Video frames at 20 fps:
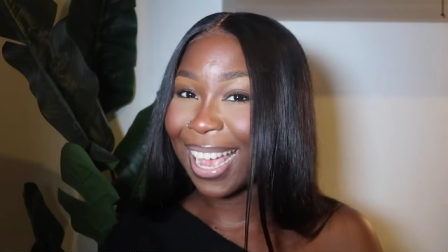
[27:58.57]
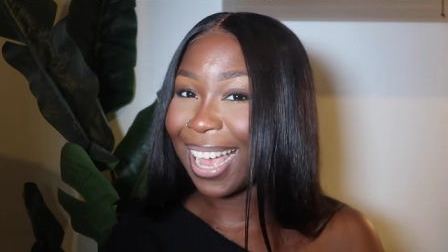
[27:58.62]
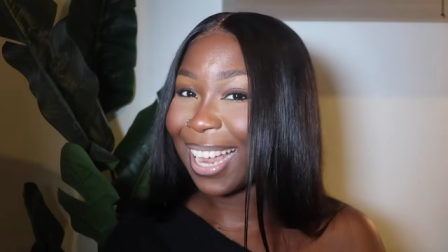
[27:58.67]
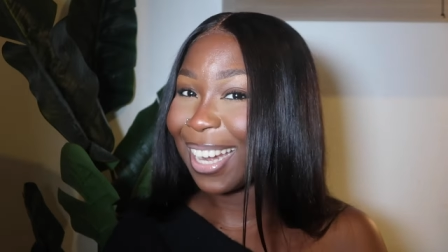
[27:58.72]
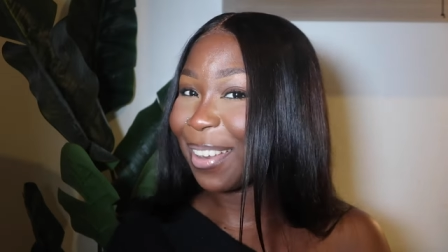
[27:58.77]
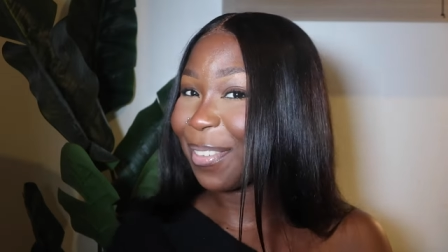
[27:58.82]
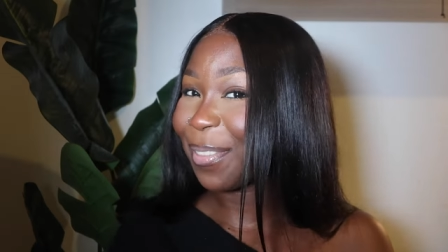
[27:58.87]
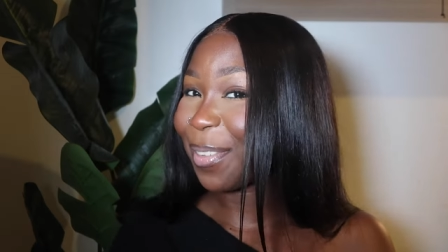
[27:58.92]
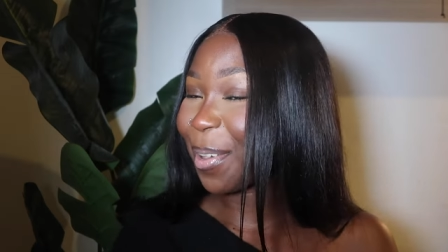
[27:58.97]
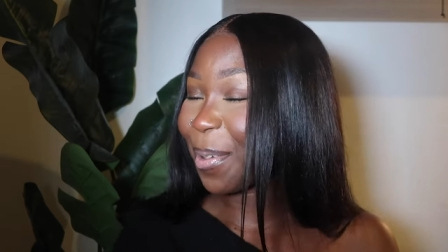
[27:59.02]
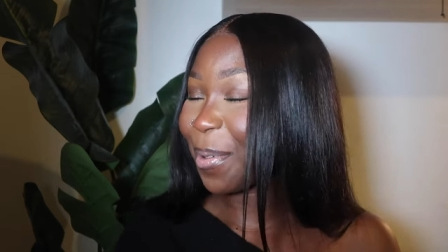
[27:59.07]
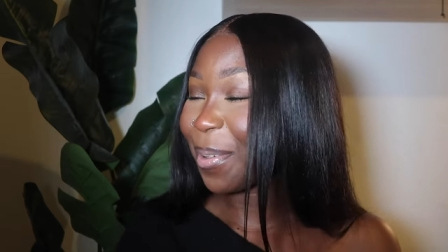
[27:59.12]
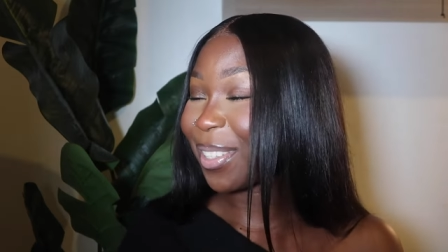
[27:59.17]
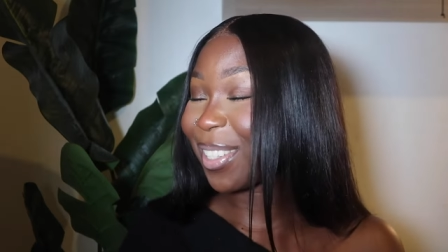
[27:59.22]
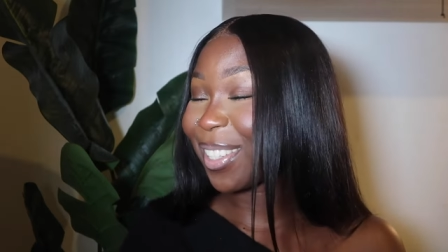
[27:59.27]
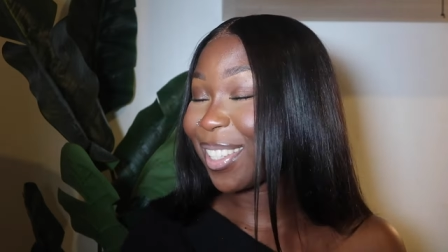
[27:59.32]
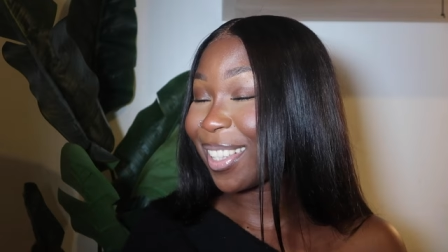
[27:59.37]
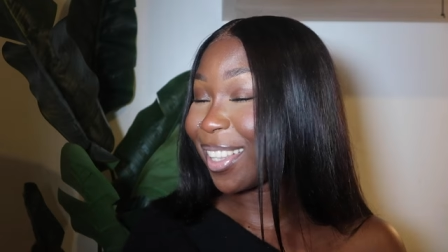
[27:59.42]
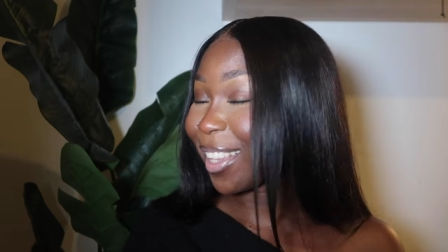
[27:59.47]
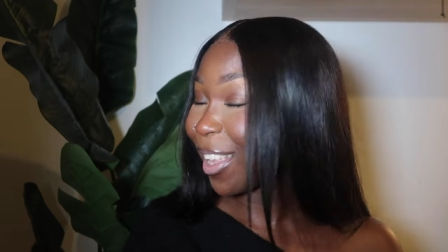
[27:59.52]
and if you
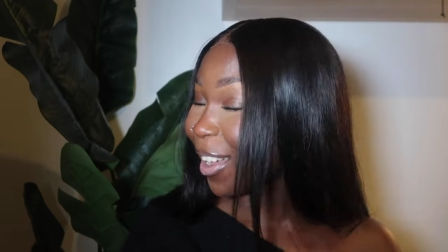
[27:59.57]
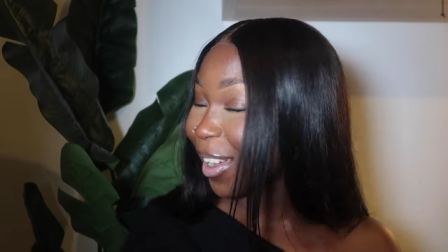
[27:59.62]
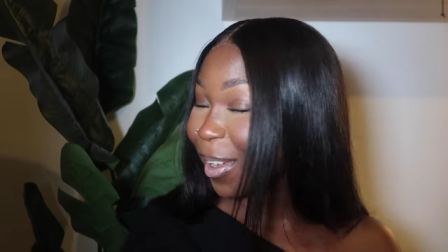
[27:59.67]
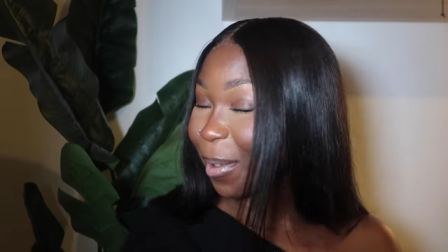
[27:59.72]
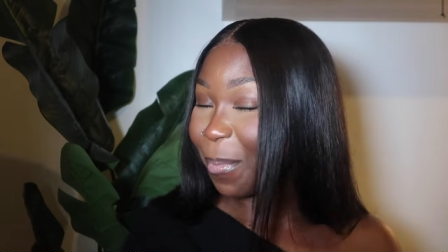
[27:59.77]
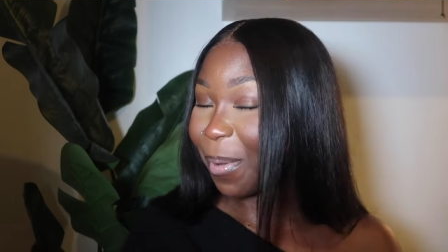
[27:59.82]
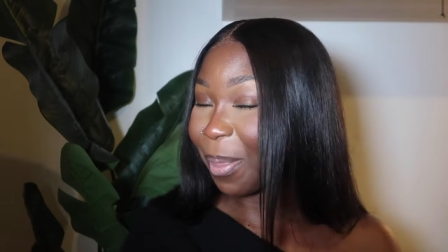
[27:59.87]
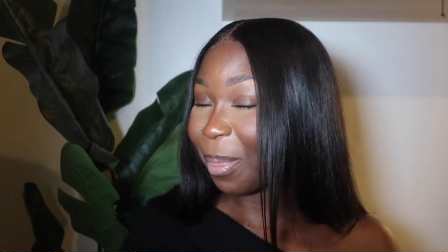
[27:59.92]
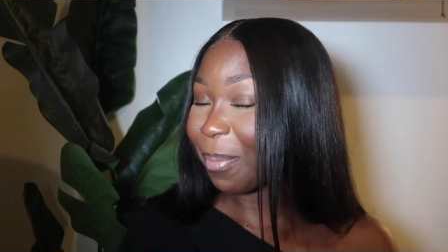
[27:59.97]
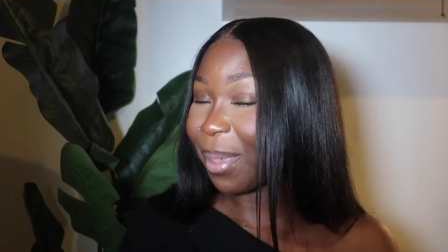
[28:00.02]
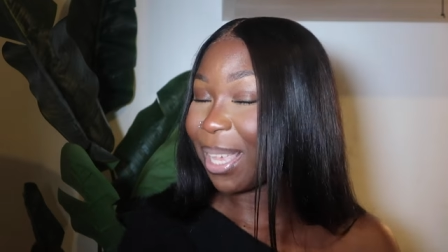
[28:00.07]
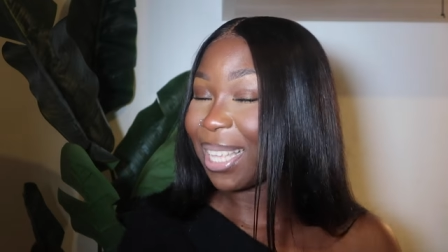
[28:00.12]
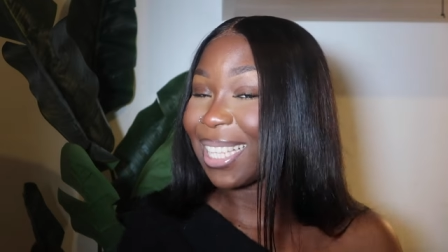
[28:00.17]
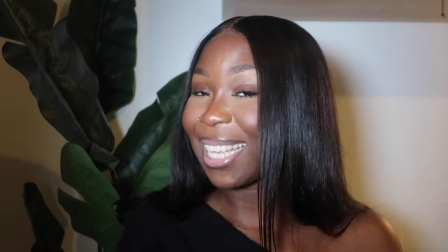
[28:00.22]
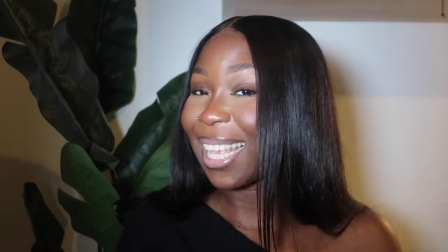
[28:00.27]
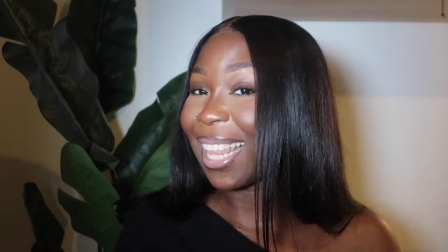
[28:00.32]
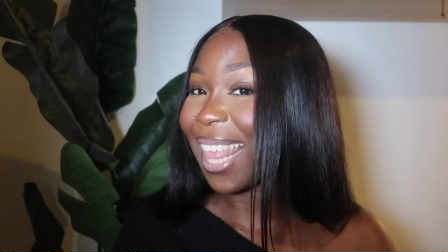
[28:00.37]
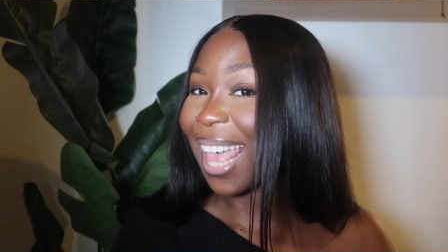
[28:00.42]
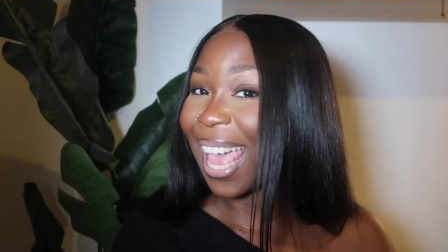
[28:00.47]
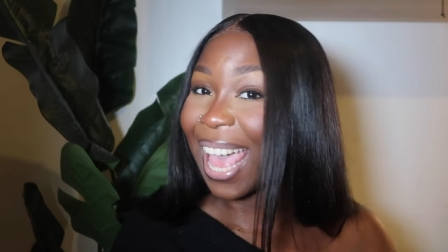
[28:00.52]
stuck with me
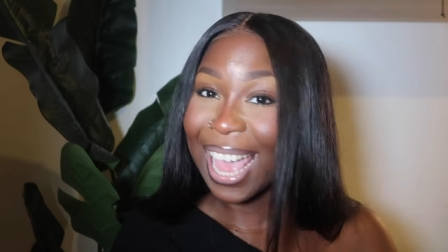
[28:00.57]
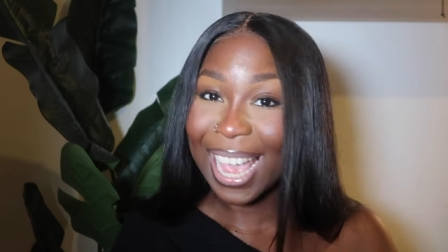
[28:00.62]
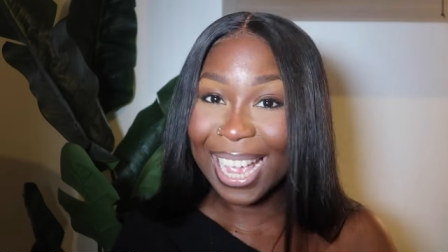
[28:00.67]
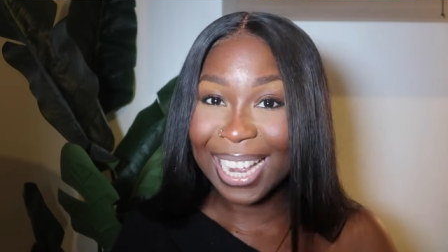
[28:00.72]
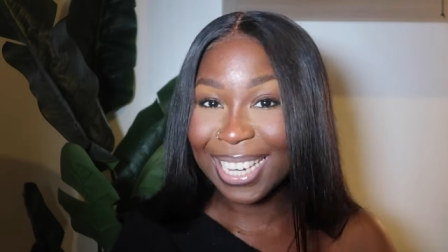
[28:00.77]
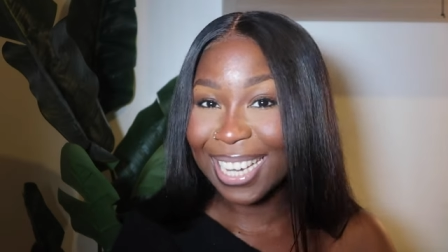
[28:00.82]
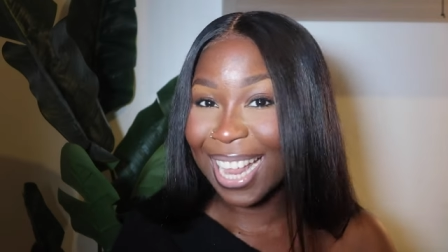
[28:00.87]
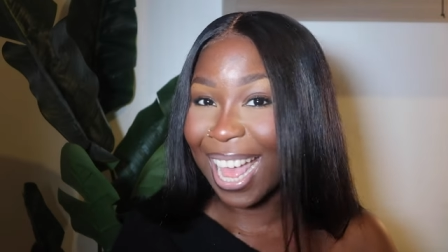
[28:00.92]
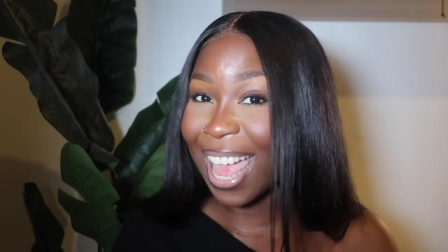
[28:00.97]
till the end,